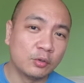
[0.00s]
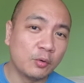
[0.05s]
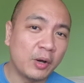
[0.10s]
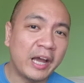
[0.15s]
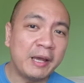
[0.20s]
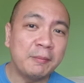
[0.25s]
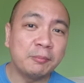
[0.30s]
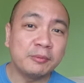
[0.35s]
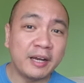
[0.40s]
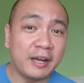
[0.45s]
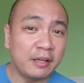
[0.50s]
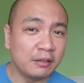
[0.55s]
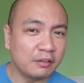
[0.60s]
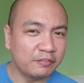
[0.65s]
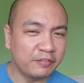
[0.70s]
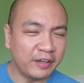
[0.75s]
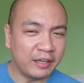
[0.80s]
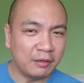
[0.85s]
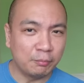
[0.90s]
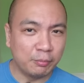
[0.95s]
So I'm
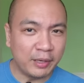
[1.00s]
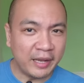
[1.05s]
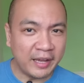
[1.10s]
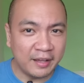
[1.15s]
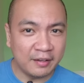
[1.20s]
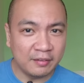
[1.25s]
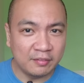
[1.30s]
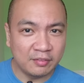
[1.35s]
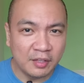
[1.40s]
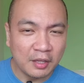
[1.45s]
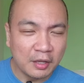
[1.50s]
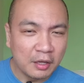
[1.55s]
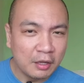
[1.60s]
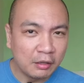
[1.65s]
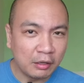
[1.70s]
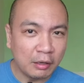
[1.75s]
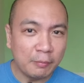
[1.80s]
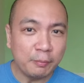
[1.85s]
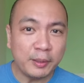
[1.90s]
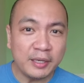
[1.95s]
trying to find brands,
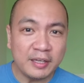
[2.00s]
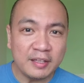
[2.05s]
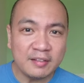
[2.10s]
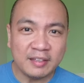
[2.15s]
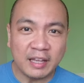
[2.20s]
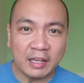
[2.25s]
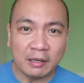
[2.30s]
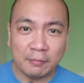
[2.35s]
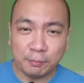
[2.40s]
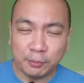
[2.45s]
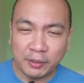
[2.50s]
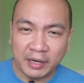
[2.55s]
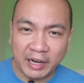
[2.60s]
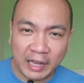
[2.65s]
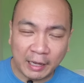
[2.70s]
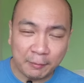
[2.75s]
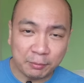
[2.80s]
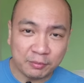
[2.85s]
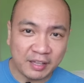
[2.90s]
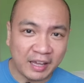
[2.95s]
companies that
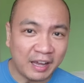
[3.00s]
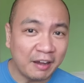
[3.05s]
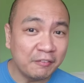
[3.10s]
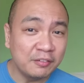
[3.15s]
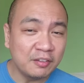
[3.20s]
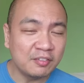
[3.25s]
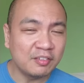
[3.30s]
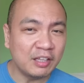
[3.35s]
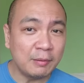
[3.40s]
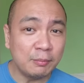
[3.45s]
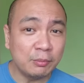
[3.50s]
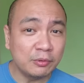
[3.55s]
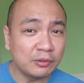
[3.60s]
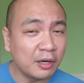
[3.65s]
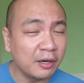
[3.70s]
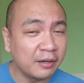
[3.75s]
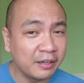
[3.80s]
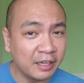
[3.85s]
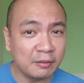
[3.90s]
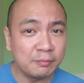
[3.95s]
perhaps have the same
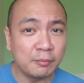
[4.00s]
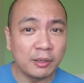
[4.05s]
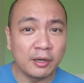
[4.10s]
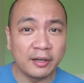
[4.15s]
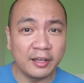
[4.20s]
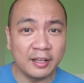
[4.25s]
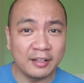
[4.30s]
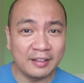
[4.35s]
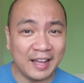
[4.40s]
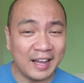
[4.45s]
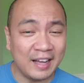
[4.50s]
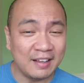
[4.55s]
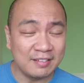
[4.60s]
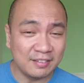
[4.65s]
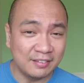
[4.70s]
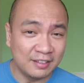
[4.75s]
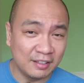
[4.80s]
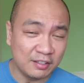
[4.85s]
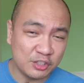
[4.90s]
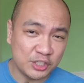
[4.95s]
target market
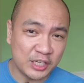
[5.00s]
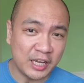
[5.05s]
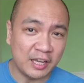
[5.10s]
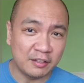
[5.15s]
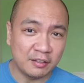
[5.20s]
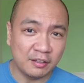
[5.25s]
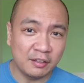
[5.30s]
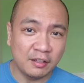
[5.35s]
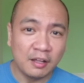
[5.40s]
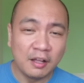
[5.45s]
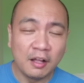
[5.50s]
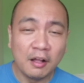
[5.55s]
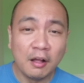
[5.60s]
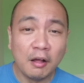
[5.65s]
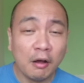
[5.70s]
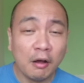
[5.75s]
as this channel.